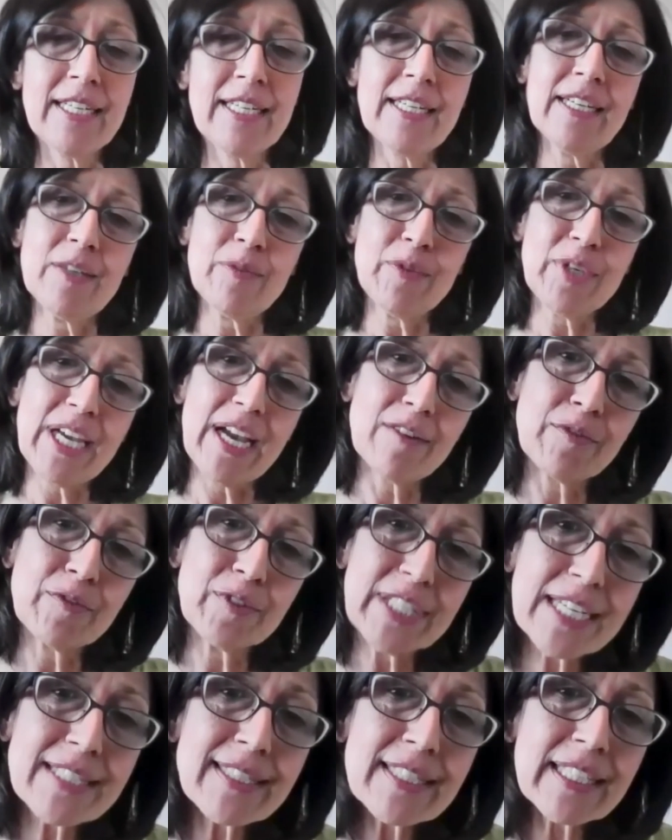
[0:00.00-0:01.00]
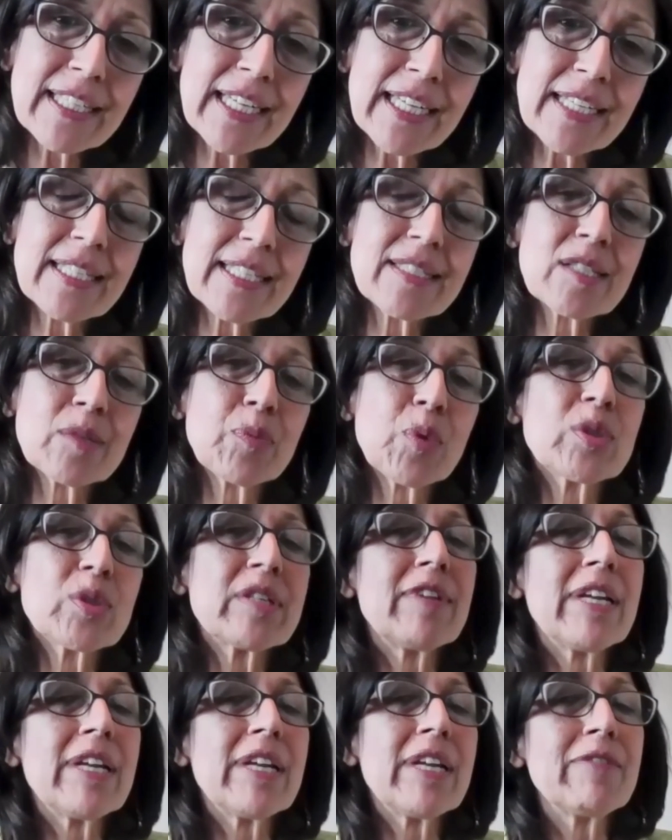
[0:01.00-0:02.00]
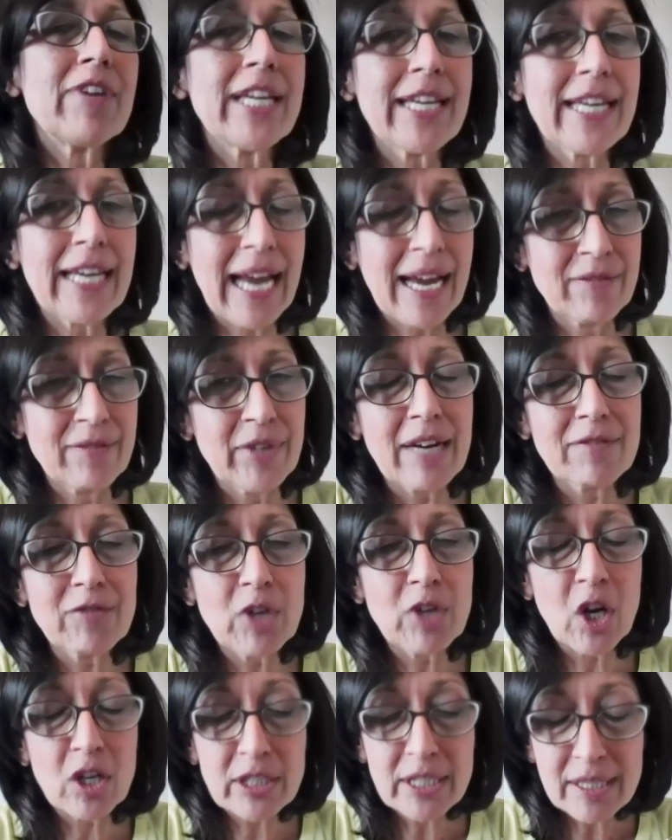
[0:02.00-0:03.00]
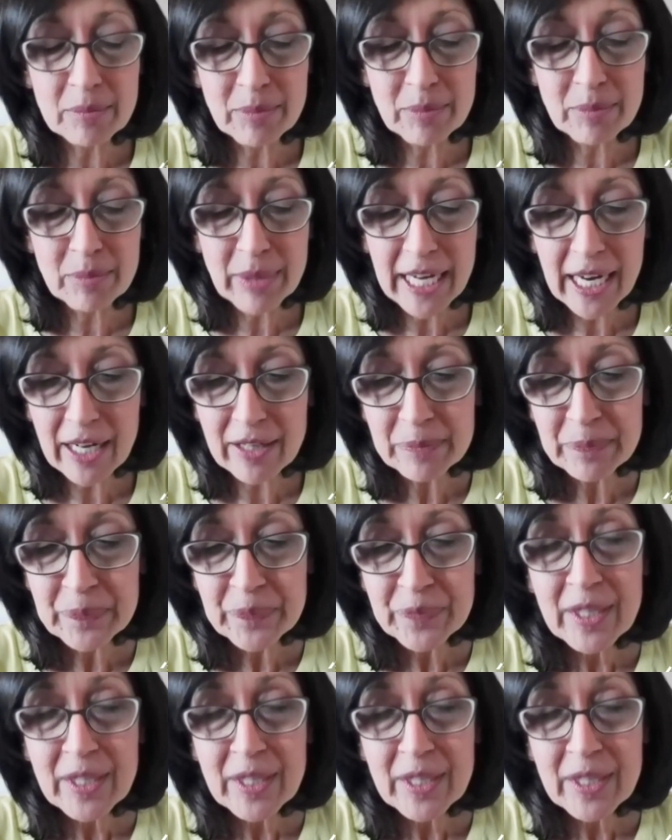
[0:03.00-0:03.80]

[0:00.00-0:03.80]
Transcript: we have designated supportive living, and we have long-term care.